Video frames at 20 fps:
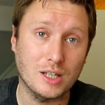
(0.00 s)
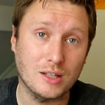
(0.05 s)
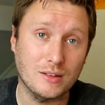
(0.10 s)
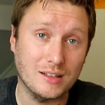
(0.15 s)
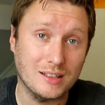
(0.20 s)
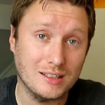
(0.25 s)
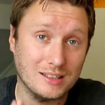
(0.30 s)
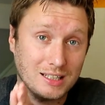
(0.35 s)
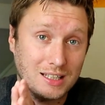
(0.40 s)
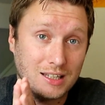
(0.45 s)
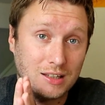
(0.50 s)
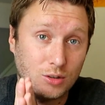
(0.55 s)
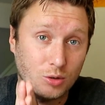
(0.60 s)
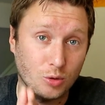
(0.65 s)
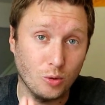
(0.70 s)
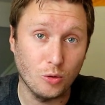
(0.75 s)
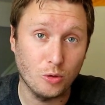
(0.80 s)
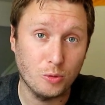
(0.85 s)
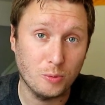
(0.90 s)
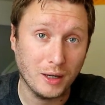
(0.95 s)
shootout that's
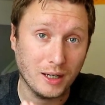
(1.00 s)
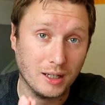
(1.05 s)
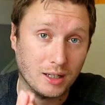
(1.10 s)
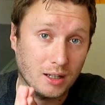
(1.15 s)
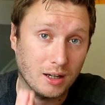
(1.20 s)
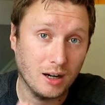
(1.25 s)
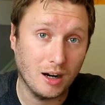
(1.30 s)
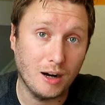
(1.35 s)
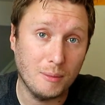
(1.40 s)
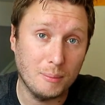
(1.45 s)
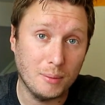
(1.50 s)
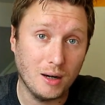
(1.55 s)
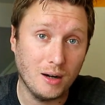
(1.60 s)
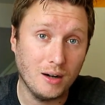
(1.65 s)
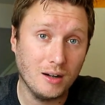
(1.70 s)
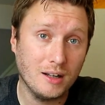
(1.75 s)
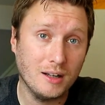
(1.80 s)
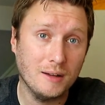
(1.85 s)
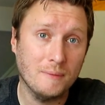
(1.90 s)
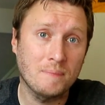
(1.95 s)
in the North Bank
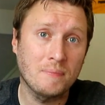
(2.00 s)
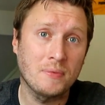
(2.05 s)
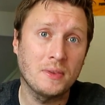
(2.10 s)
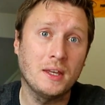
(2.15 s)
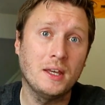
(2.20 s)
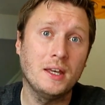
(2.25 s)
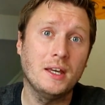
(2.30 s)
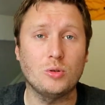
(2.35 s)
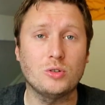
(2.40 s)
car park.